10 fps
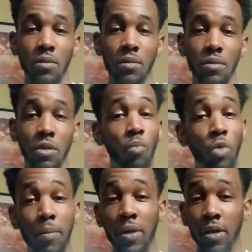Some
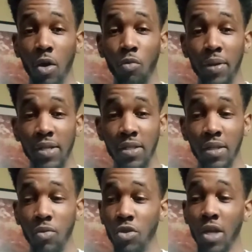women in
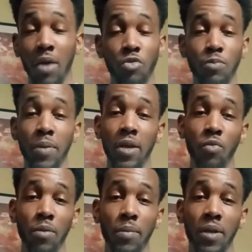obesity, which I respect
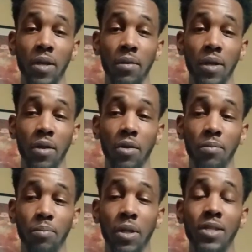women that are
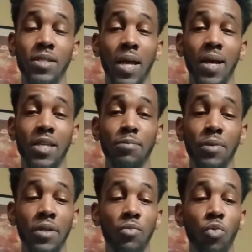plus size,
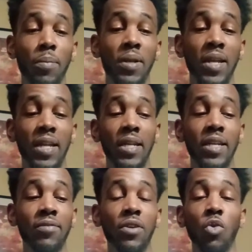but women that
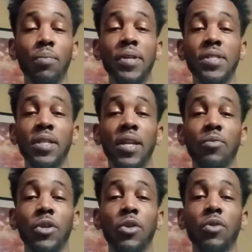live in obesity that
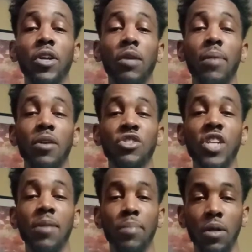really don't care about
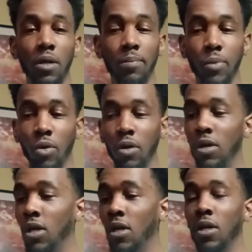shaping up or
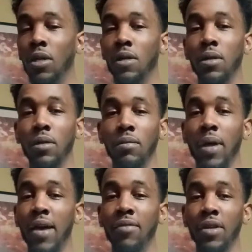
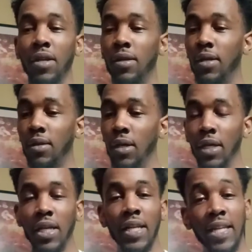having a
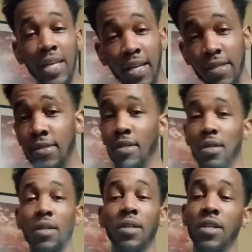cleanse and
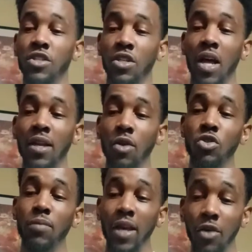none of that shit. I know
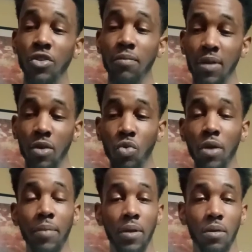some healthy big
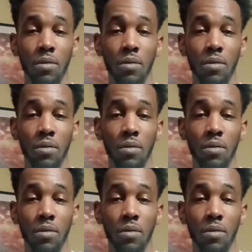women.